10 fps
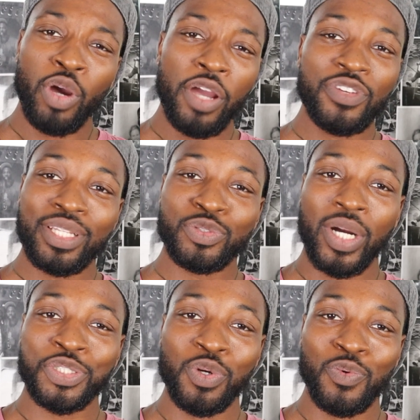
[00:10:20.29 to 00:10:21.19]
Do I
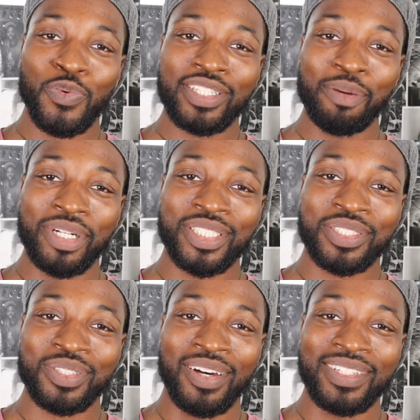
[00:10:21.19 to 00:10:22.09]
joke around that
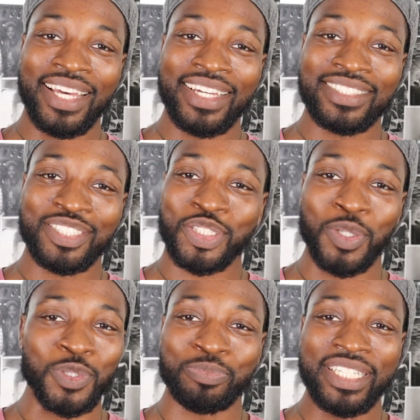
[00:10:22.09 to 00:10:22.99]
much on like just
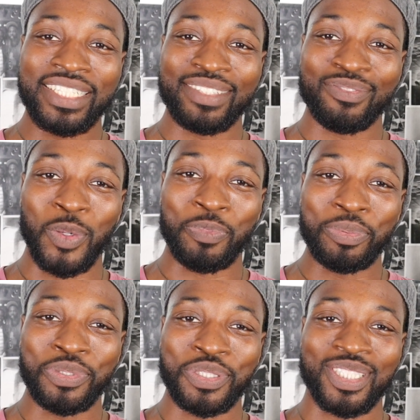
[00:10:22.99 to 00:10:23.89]
social media where
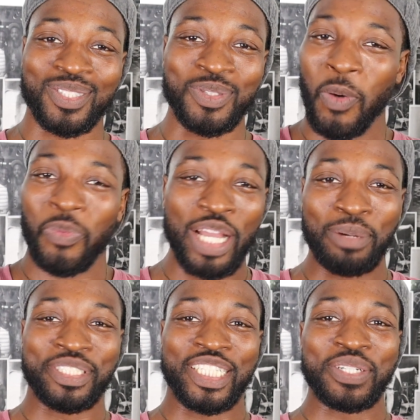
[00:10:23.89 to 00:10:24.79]
people just don't think
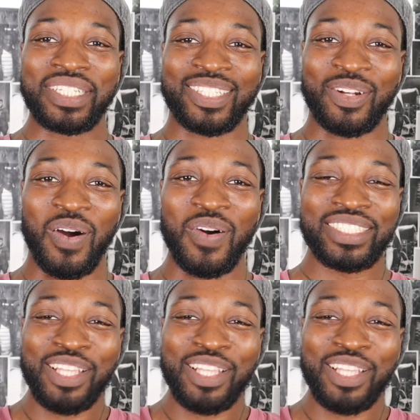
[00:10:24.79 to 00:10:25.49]
I'm serious at all?